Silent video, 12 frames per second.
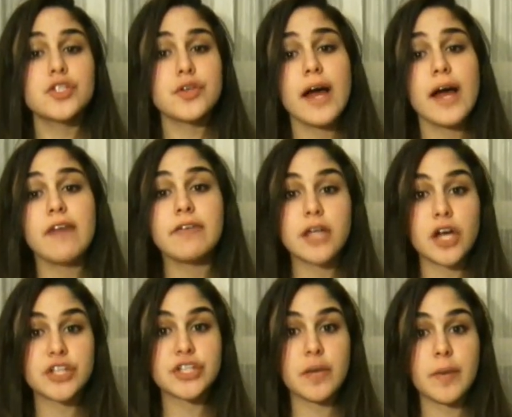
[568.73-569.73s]
Do you have any
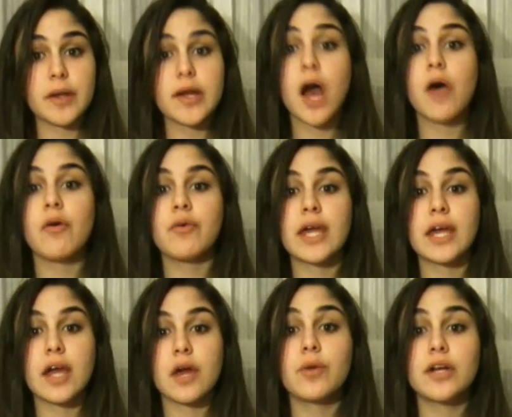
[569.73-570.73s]
idea about how we can
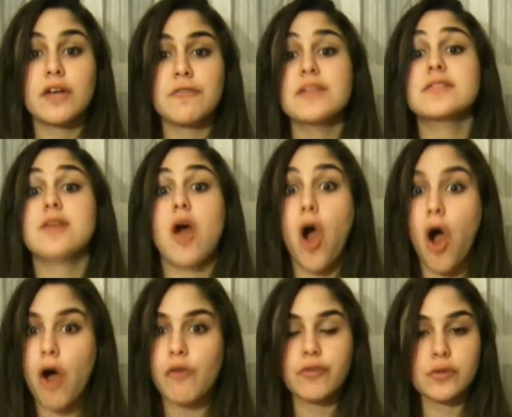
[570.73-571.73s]
get rid of this
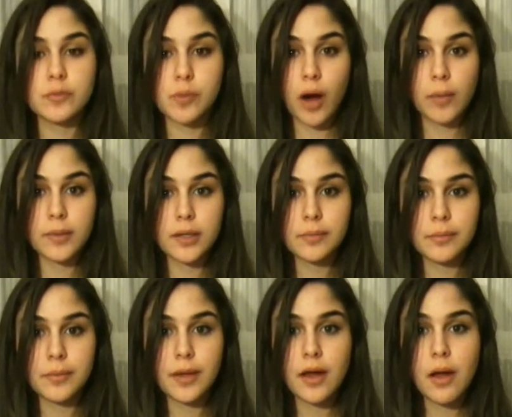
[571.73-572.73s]
awful problem?
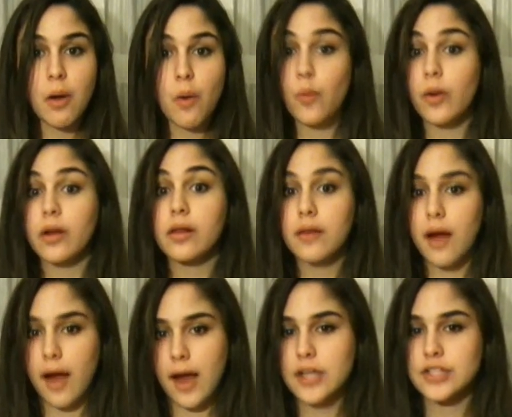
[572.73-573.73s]
Well,
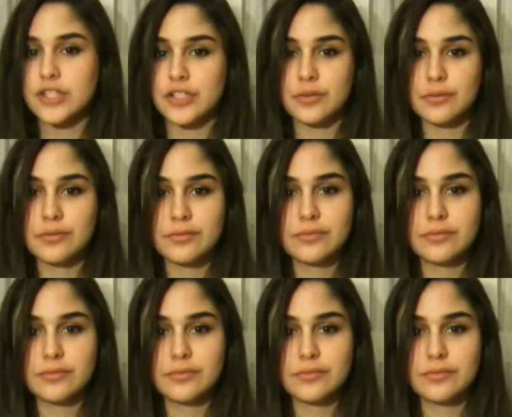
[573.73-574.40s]
I do.